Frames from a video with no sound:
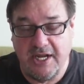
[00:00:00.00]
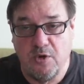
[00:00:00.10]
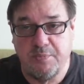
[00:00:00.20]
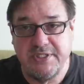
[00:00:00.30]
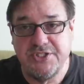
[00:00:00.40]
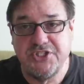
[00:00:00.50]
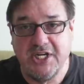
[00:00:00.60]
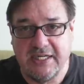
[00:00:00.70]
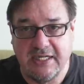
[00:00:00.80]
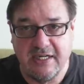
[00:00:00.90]
I opened a
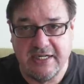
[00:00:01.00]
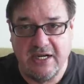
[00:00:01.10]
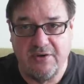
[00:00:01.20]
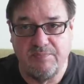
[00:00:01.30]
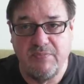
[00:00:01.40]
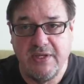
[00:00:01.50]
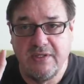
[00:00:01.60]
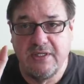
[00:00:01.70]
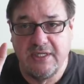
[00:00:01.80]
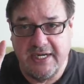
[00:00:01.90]
checking account
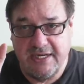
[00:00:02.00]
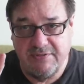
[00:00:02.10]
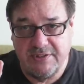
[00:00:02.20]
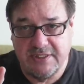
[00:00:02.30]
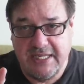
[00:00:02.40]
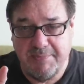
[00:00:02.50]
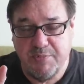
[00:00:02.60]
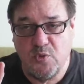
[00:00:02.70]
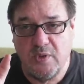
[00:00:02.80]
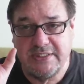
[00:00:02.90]
and I have a
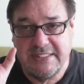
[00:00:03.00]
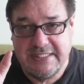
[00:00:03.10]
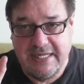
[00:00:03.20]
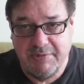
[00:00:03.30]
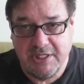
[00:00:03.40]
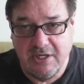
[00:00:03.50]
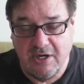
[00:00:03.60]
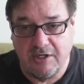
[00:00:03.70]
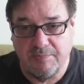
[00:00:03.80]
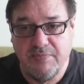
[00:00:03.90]
Capital One debit
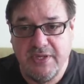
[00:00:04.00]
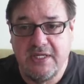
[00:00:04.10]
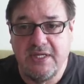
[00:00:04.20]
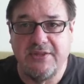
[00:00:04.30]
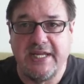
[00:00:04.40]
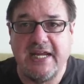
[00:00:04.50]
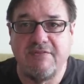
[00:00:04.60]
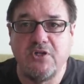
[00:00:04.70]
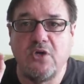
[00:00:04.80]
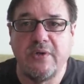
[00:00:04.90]
card. They
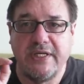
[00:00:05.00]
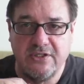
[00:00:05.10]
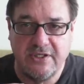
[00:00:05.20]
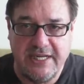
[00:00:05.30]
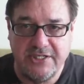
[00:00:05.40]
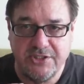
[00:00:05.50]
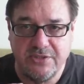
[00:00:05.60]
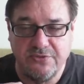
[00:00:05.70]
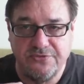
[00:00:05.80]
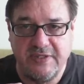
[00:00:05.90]
have no
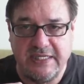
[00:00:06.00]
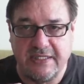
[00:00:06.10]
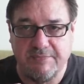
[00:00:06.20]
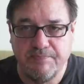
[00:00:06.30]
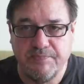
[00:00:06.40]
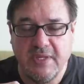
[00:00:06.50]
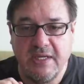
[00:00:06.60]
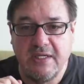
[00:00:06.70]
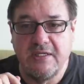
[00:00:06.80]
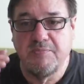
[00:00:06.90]
international fee.
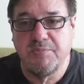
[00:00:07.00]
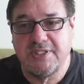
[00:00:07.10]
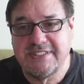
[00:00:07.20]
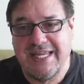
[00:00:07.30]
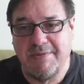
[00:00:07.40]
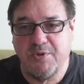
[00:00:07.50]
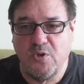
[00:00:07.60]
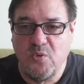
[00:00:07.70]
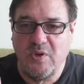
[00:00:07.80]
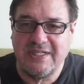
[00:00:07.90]
Plus
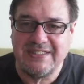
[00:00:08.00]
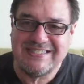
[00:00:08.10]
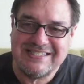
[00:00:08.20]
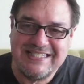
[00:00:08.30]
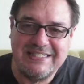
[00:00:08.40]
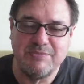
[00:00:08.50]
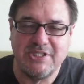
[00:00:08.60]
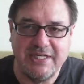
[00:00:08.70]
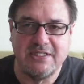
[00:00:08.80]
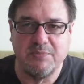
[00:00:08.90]
Capital One, it
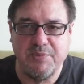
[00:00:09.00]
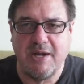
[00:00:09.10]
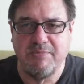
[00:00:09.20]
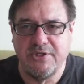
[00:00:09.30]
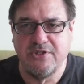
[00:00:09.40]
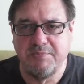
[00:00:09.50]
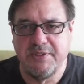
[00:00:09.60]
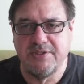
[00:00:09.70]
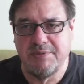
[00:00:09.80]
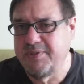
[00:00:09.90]
seems like they're probably going to
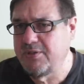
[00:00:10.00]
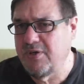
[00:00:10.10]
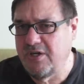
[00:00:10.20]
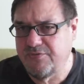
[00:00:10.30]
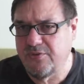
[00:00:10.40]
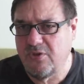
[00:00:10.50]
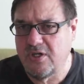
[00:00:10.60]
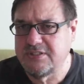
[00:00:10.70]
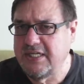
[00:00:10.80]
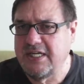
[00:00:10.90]
be, they've been around for a
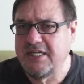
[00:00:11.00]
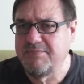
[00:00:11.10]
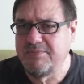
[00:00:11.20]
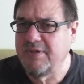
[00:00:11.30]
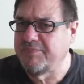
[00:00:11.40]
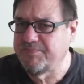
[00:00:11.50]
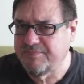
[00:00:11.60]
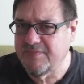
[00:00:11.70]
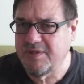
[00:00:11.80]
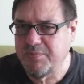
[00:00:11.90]
long time.
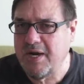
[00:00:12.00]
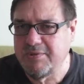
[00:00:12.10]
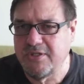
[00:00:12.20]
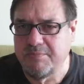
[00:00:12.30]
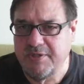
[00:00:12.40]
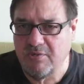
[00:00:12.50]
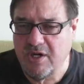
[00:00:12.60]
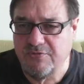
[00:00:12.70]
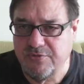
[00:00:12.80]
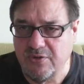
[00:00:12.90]
They're probably going to be
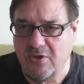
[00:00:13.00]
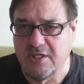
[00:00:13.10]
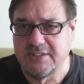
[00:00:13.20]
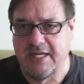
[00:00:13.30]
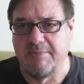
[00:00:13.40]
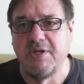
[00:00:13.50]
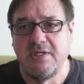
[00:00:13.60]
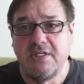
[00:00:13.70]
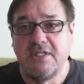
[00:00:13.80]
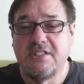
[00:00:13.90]
around for a long time.
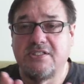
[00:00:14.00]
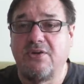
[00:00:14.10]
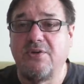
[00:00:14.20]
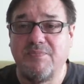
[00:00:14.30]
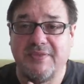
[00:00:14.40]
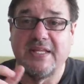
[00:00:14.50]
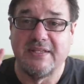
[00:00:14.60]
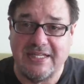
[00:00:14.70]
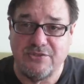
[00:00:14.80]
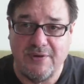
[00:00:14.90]
So
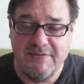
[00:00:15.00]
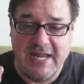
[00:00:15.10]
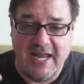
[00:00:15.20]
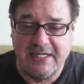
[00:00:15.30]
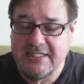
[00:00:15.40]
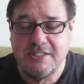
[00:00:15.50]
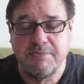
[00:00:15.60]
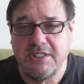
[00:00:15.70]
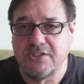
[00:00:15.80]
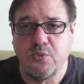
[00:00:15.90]
that's what I've got.
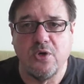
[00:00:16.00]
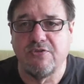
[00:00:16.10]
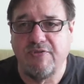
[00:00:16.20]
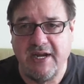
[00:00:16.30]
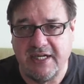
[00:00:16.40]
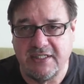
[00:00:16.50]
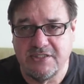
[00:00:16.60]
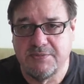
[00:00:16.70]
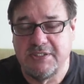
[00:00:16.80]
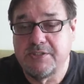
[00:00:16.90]
It's, it's worked fine.
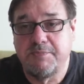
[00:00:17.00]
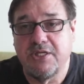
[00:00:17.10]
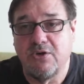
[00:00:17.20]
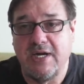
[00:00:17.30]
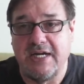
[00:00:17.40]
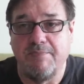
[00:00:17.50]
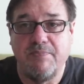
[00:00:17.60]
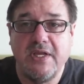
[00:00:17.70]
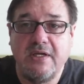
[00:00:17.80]
It's, it's been great.